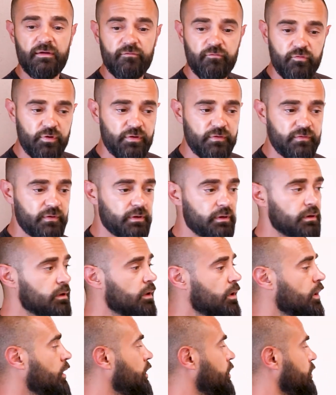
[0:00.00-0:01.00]
everything.
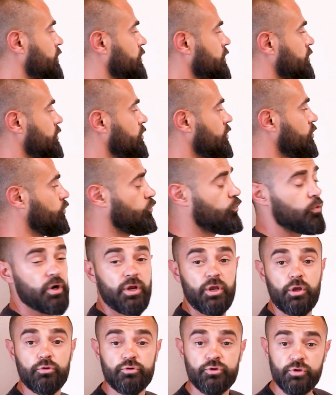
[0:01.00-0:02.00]

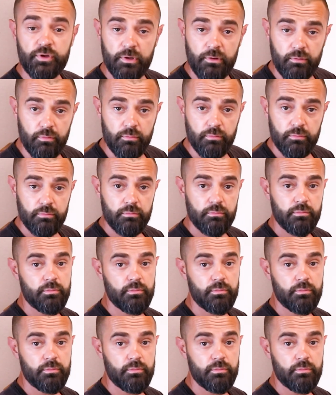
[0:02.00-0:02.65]
What are you to do?